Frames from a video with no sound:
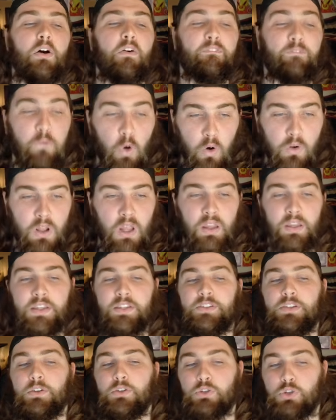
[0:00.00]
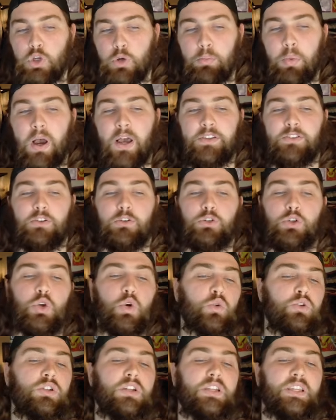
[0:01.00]
4 Lilies, 2 Boss, 2
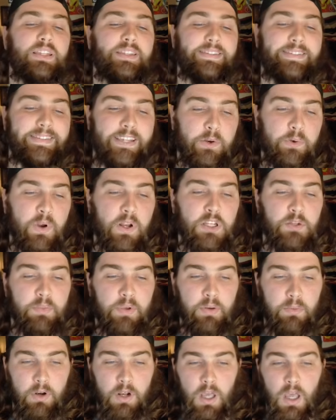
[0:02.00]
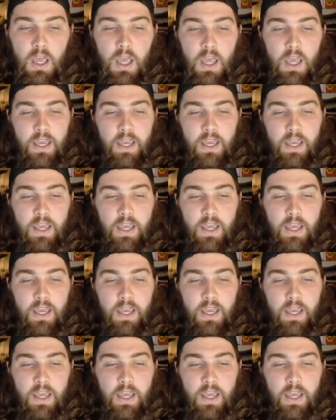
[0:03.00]
Janine's Secret to be able to